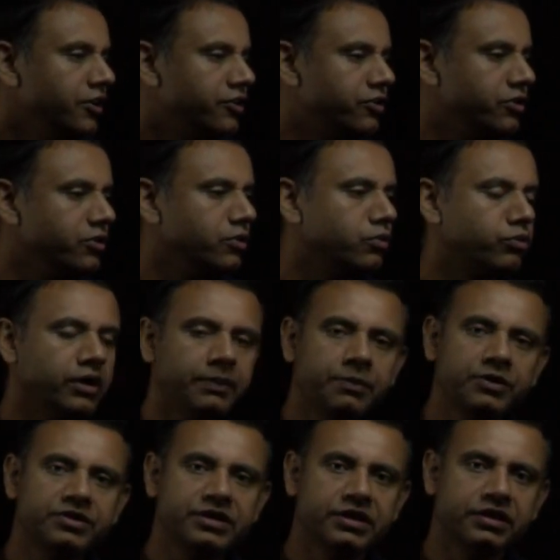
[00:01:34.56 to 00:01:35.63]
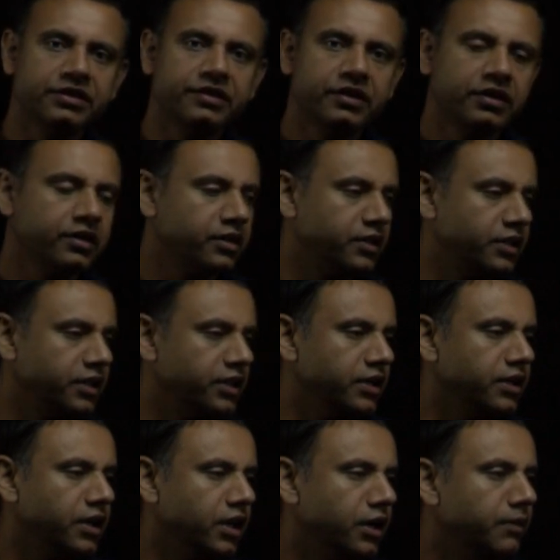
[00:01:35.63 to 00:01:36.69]
to represent
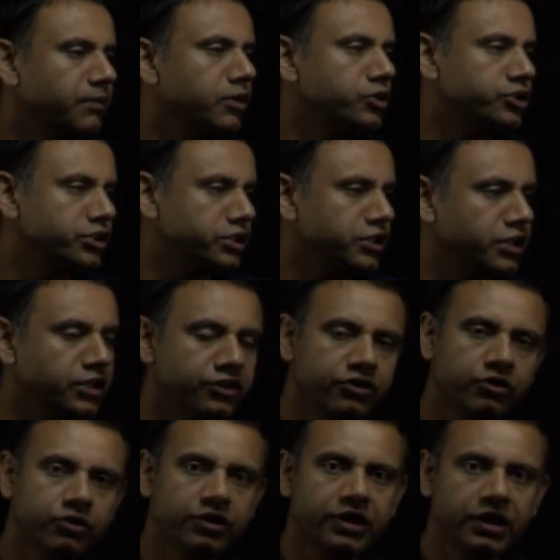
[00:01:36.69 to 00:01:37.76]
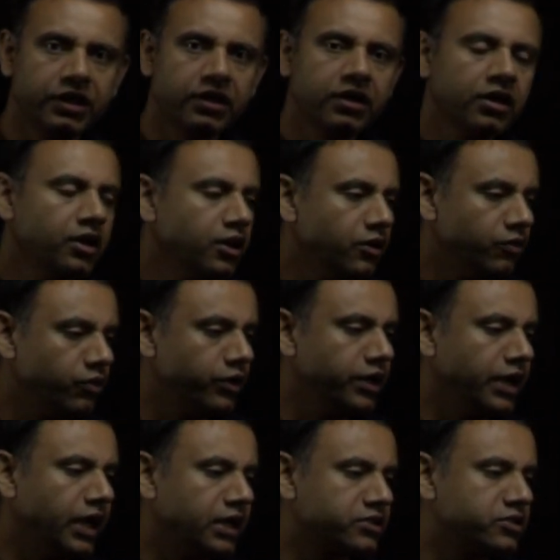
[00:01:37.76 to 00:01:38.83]
the motion in 2D,
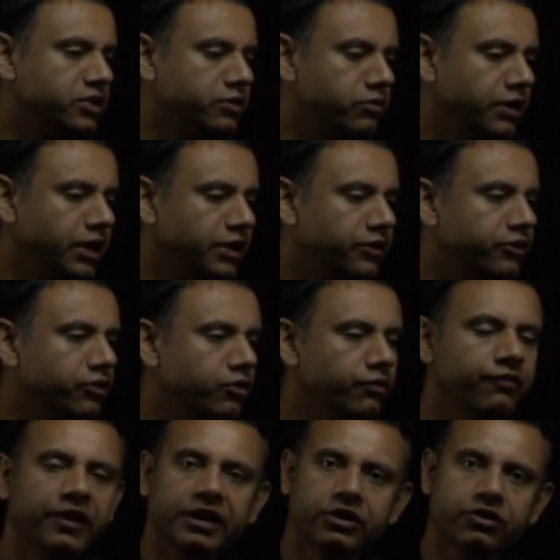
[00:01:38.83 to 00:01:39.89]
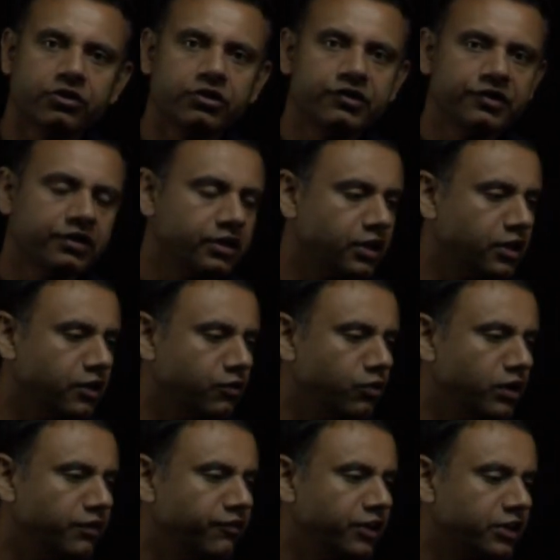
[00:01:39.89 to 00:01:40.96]
we actually write two vectors.
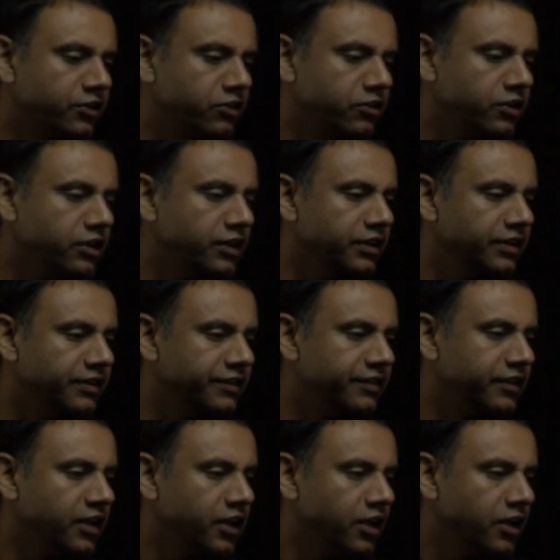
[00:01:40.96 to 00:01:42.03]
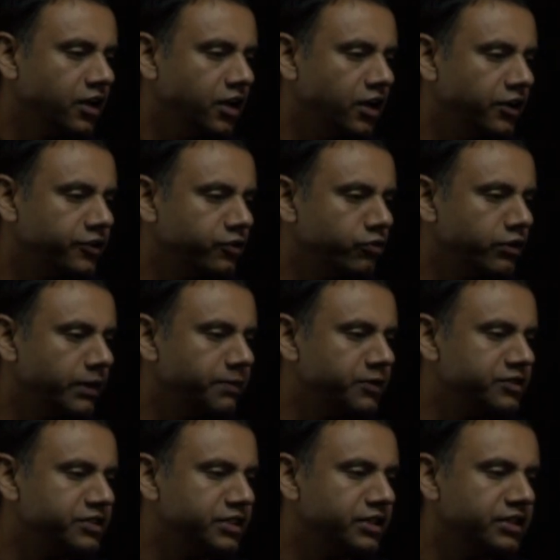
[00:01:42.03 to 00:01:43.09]
One vector is to
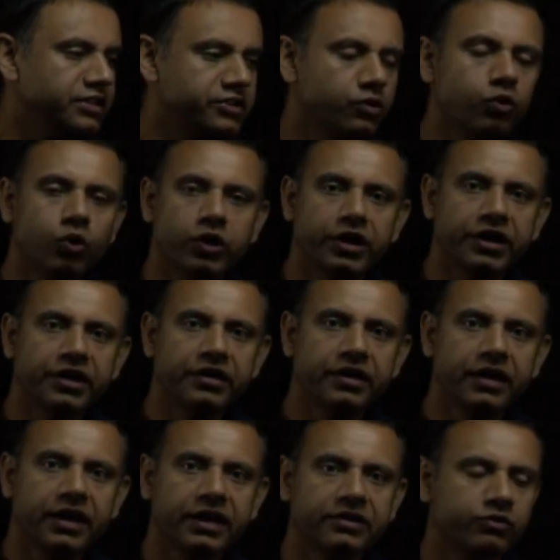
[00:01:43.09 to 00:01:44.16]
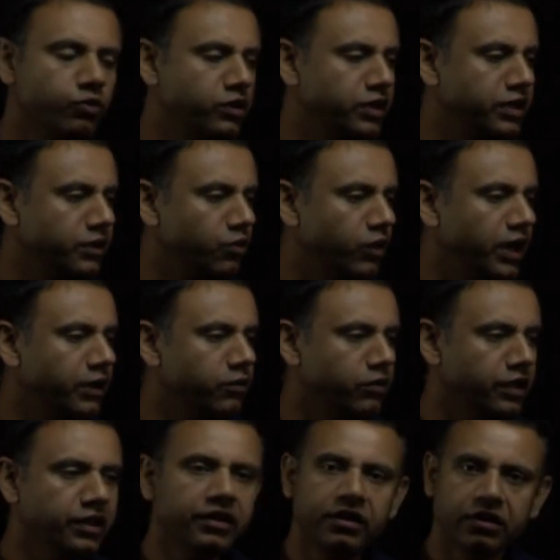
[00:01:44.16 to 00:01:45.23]
represent this coordinate, x1 and
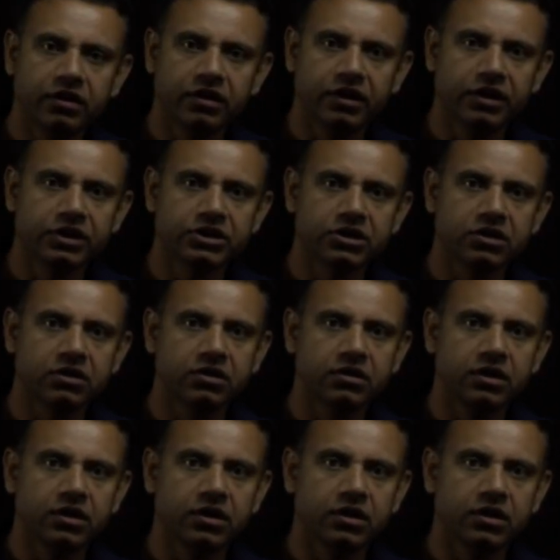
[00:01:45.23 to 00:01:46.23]
y1, the initial